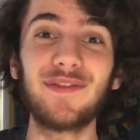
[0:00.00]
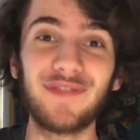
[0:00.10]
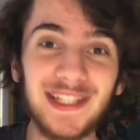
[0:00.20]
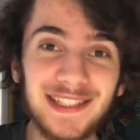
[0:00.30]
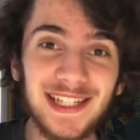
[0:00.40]

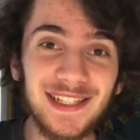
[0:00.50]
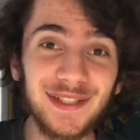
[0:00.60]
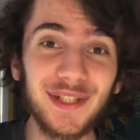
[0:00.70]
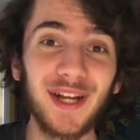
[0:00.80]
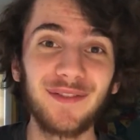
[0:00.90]

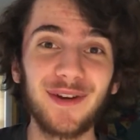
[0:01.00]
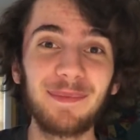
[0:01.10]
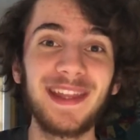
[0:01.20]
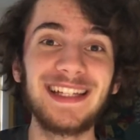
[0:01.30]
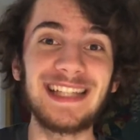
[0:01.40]
vintage from
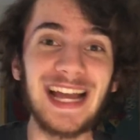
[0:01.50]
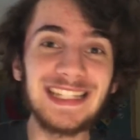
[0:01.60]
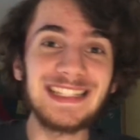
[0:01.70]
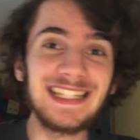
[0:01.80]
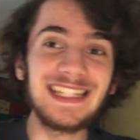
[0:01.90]
the
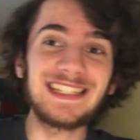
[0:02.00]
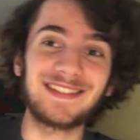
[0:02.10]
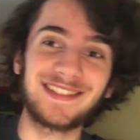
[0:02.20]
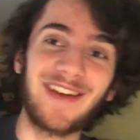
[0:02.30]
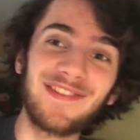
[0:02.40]

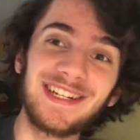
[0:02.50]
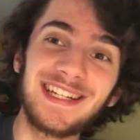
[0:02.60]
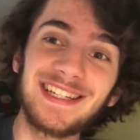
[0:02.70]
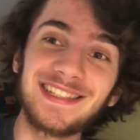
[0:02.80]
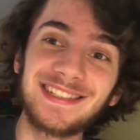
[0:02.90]

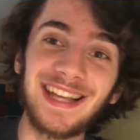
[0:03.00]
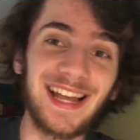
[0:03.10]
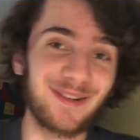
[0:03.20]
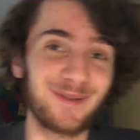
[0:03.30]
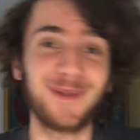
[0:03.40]
1970s.
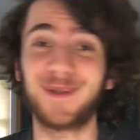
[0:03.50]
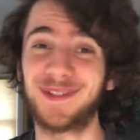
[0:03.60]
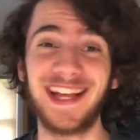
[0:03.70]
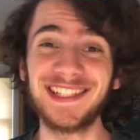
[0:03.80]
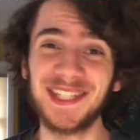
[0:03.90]
Oh,
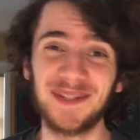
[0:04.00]
that's